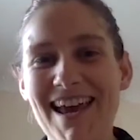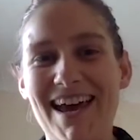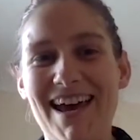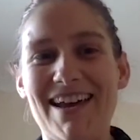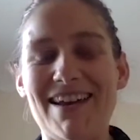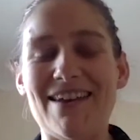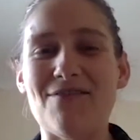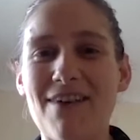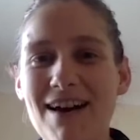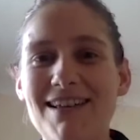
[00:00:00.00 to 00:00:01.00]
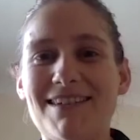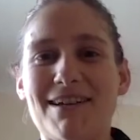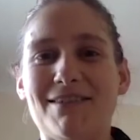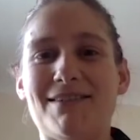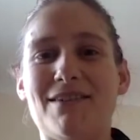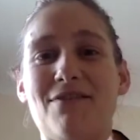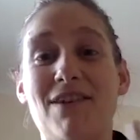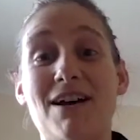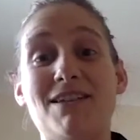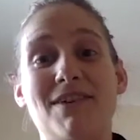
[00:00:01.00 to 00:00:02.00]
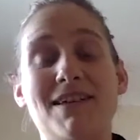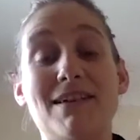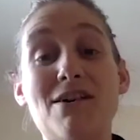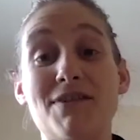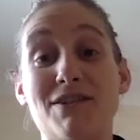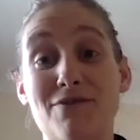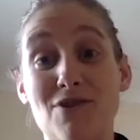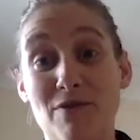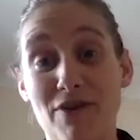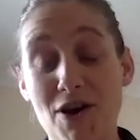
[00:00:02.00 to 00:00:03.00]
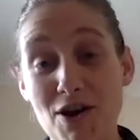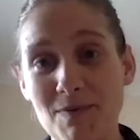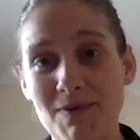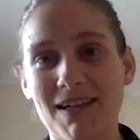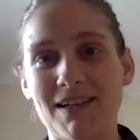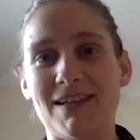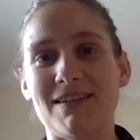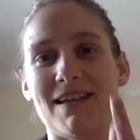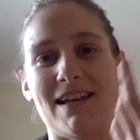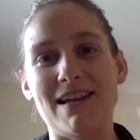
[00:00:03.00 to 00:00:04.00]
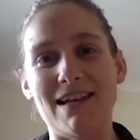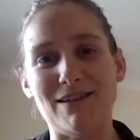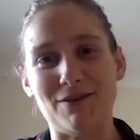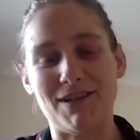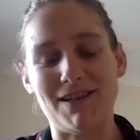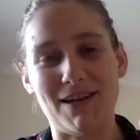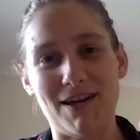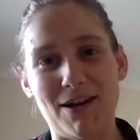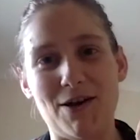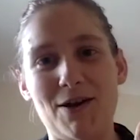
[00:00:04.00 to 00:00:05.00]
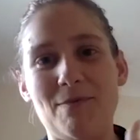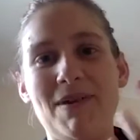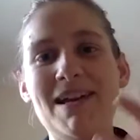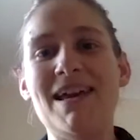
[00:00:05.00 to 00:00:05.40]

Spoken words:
Navalis tells us that philosophy itself is a form of homesickness, a need to return home,